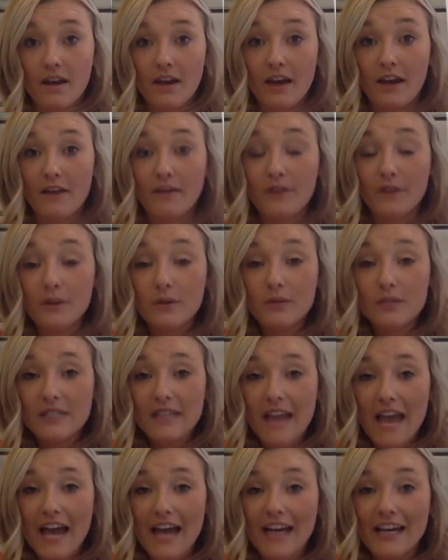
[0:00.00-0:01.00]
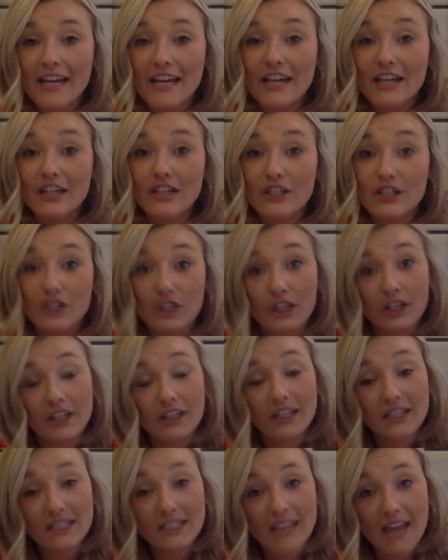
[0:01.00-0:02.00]
If you said
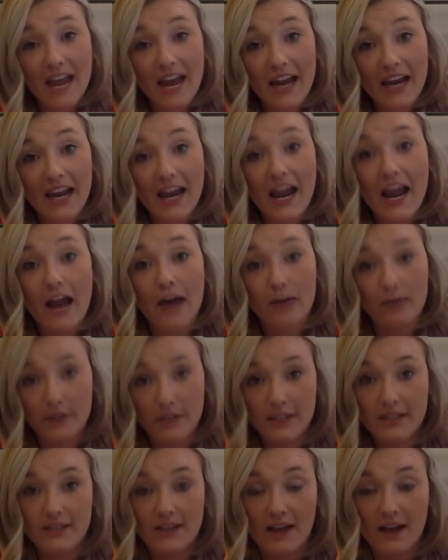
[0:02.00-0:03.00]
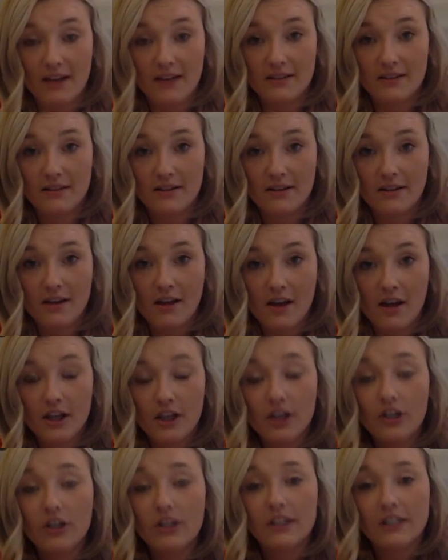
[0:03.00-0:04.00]
during the day at recess,
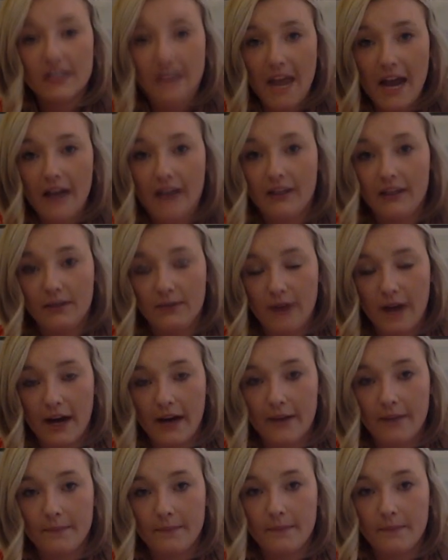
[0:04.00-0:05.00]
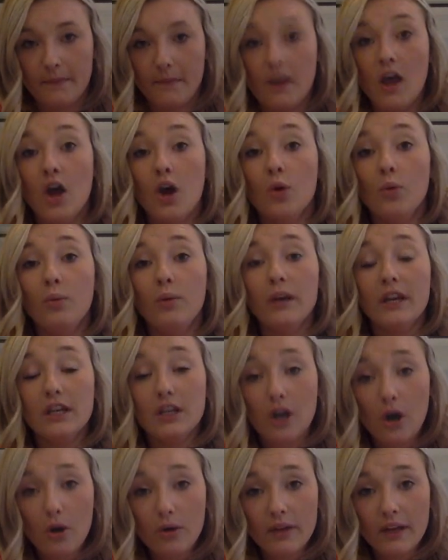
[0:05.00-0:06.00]
you're exactly right. We
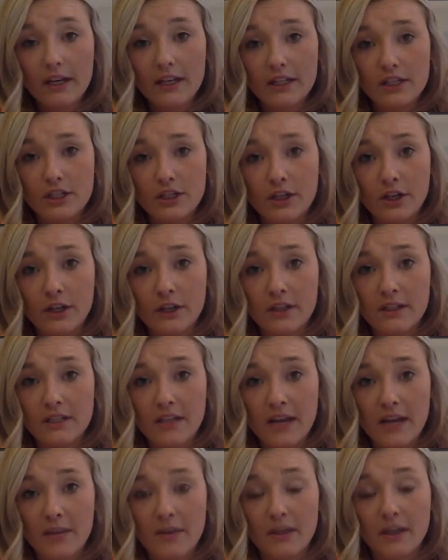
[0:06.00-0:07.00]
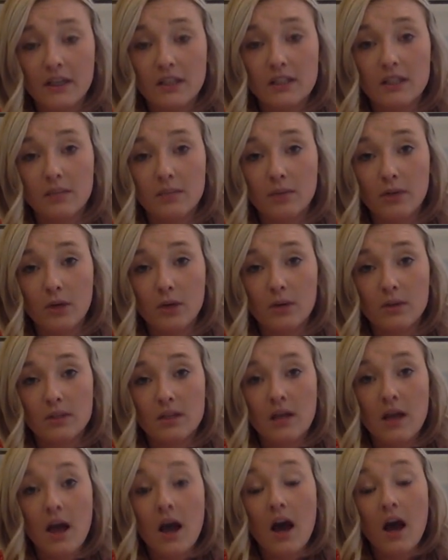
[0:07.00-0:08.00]
know that it's during the day because the book
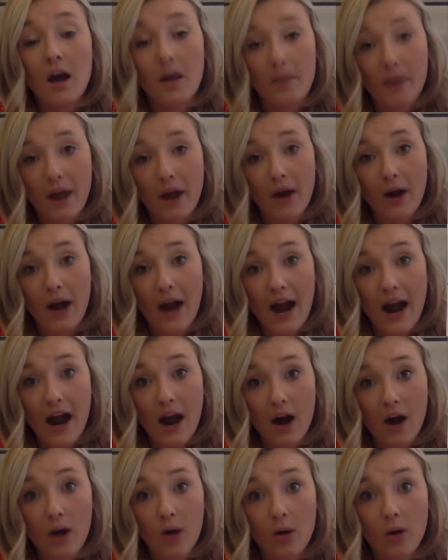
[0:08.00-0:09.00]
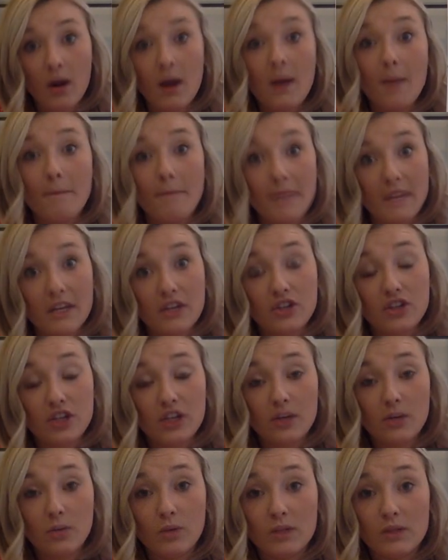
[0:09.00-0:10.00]
was about how Mean
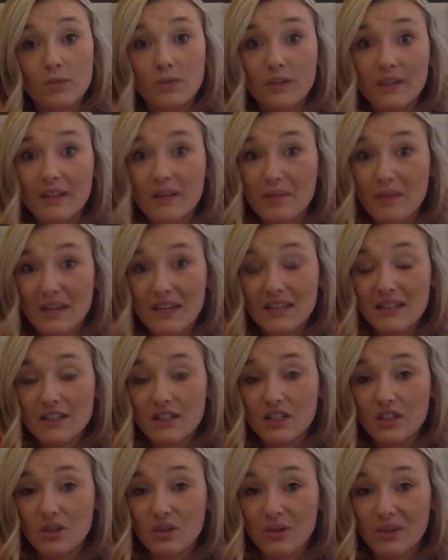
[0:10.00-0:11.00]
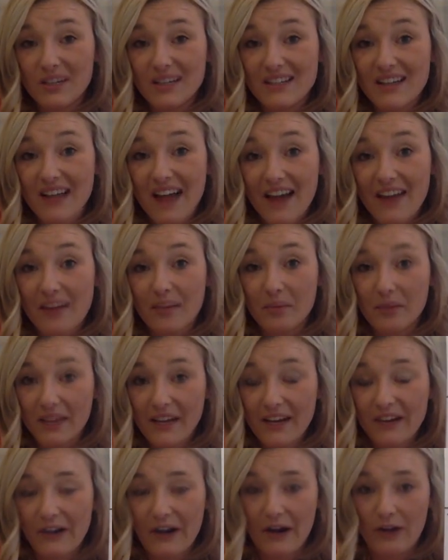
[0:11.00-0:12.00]
Gene was really mean to students on the
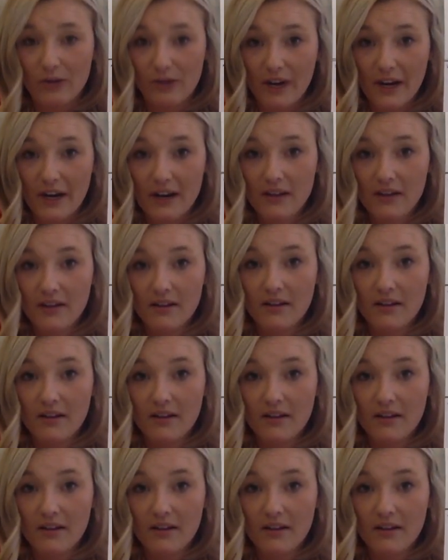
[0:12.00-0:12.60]
playground, right?